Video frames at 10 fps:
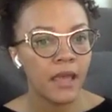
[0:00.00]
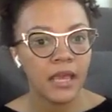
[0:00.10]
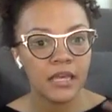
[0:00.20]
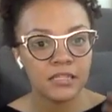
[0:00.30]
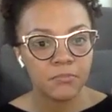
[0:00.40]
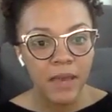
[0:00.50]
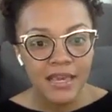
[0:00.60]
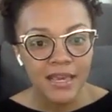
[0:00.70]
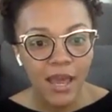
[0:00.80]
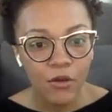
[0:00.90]
is
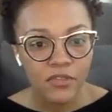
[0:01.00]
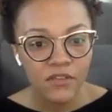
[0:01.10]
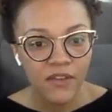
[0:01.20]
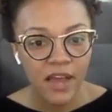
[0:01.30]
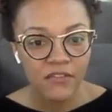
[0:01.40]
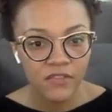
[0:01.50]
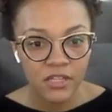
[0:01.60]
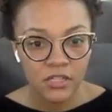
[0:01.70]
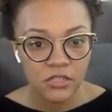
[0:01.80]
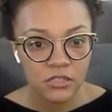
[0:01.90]
making healthy 5
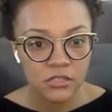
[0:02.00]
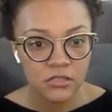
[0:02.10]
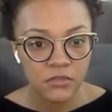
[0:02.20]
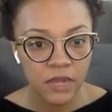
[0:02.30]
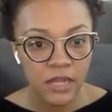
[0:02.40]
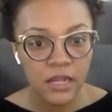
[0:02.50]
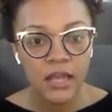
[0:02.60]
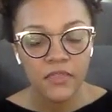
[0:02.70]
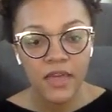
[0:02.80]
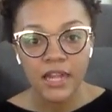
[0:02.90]
figures, right?
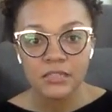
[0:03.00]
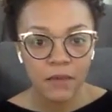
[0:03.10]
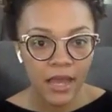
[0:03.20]
That is